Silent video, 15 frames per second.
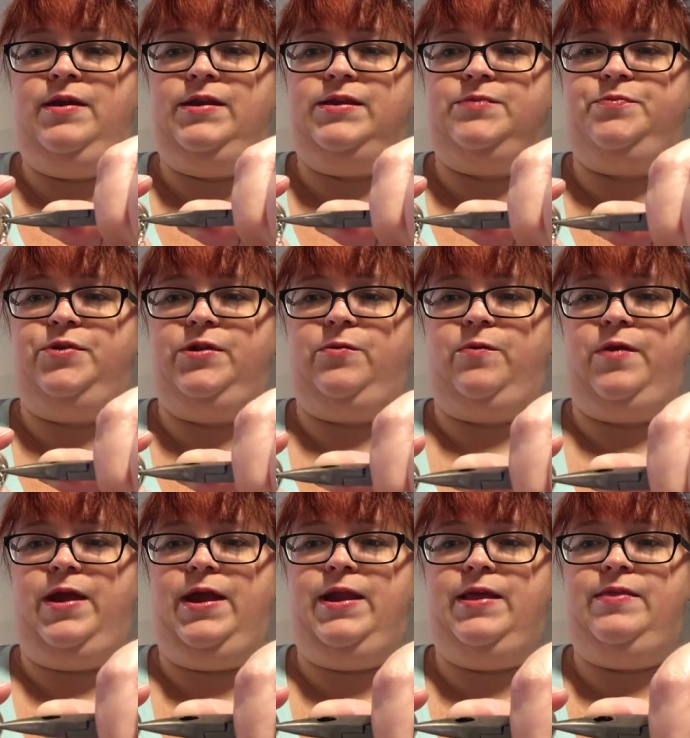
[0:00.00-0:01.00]
Just put it
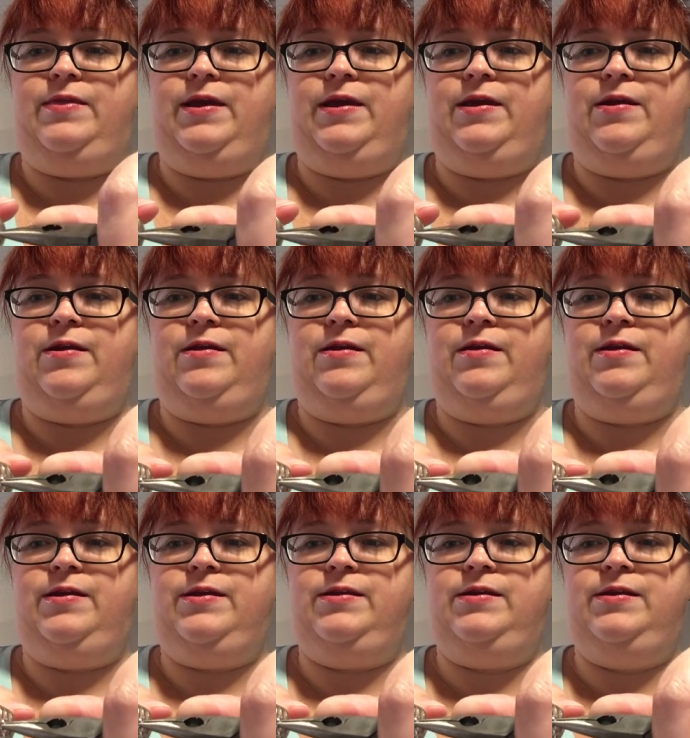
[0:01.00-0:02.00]
right in there.
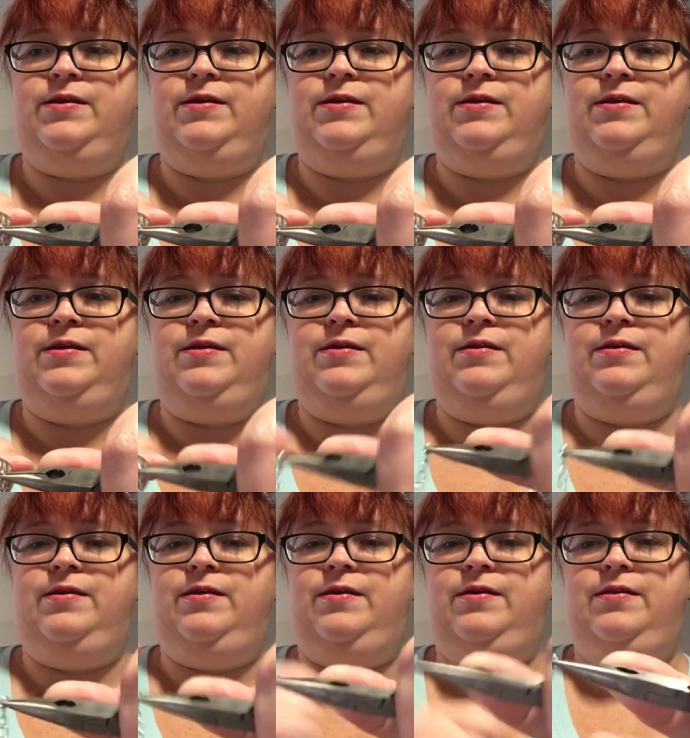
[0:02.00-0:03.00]

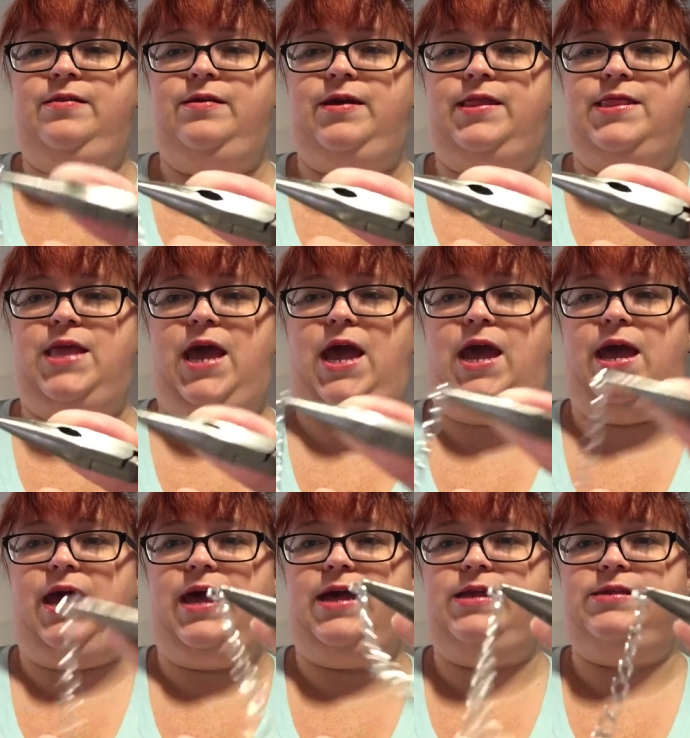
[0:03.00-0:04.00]
Look at
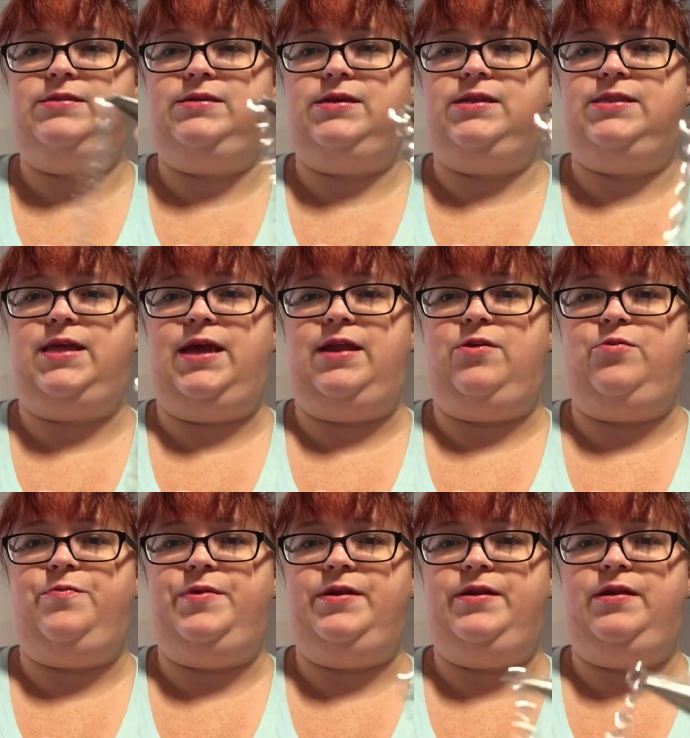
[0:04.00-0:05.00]
that. Look at that.
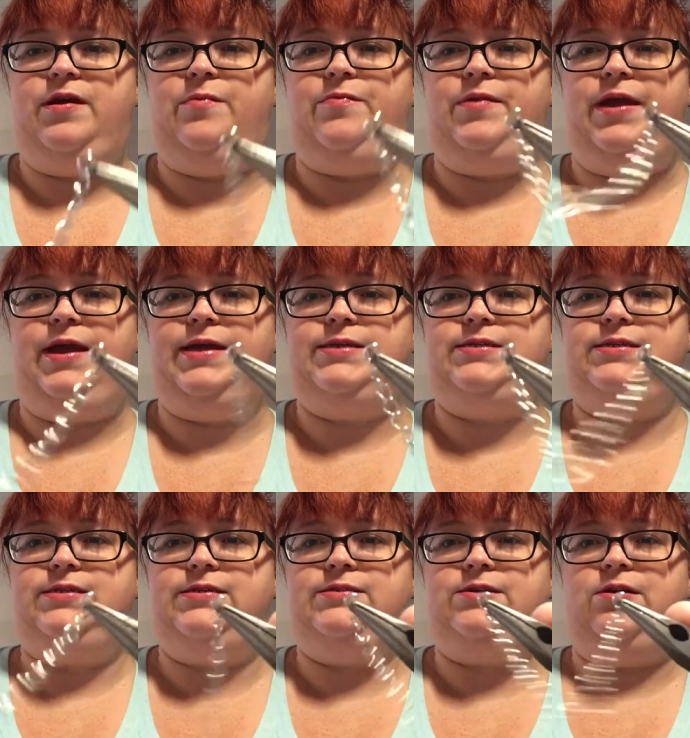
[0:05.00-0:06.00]
Opened it up
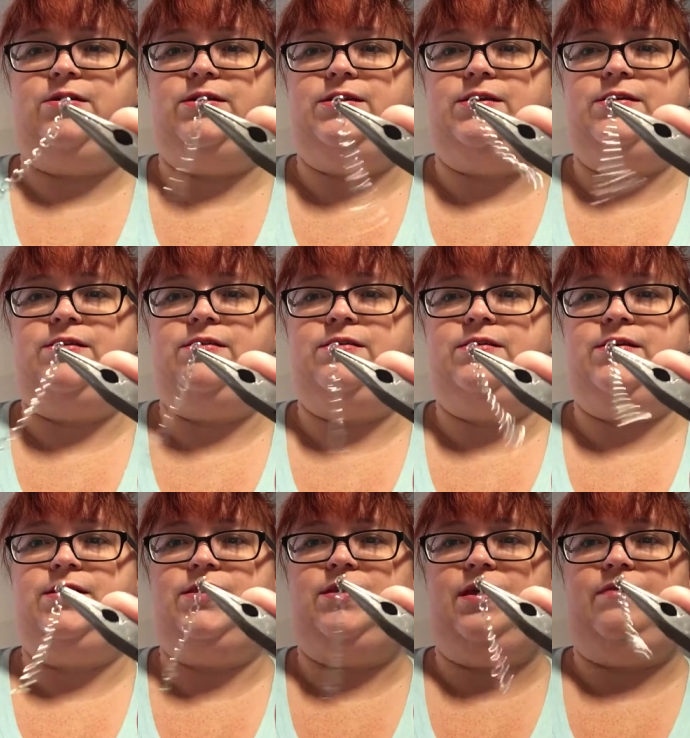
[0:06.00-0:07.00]
nice. It's hard to
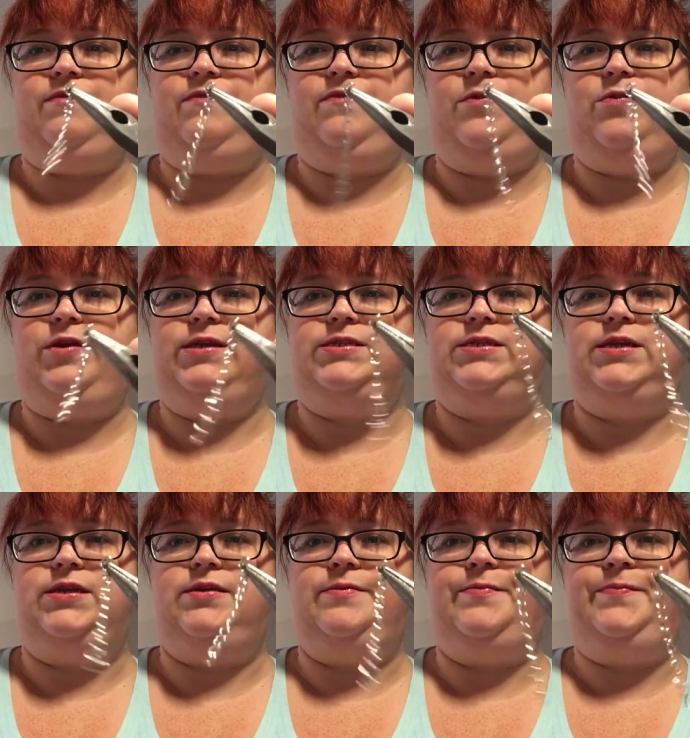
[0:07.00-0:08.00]
get that focus
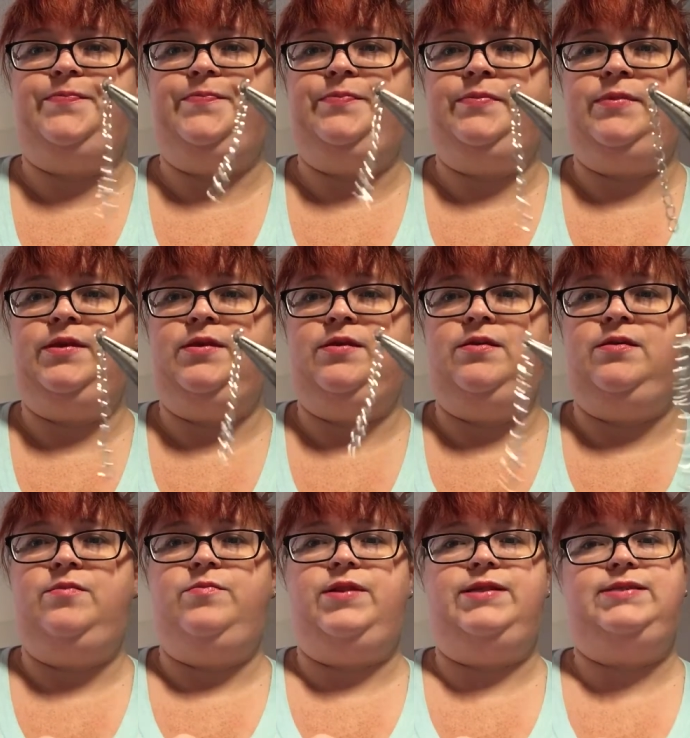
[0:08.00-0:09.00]
in.
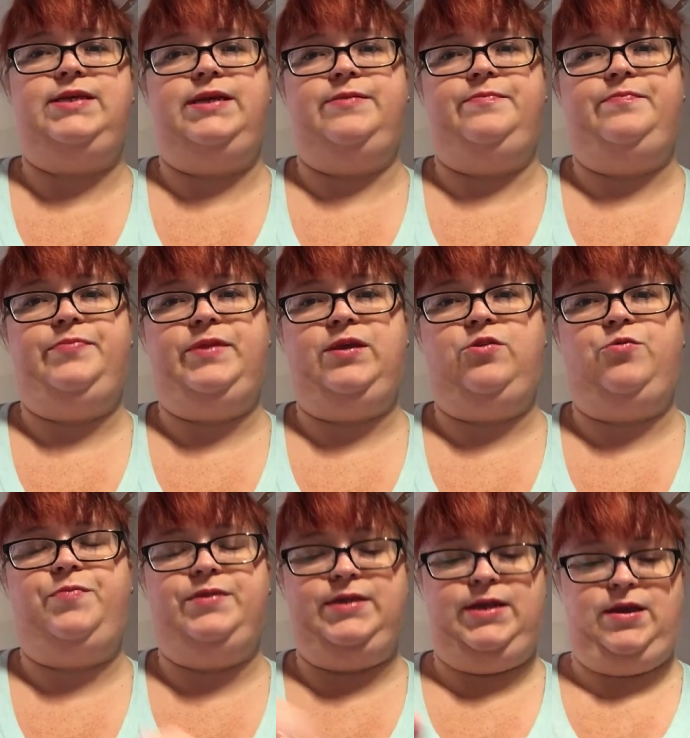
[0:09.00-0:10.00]
But it did. And then
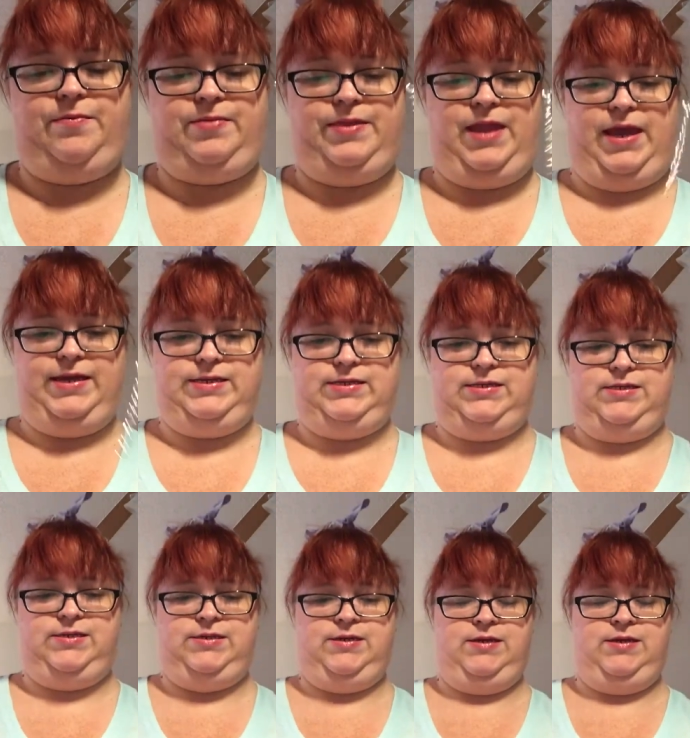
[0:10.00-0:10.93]
opened it up nice.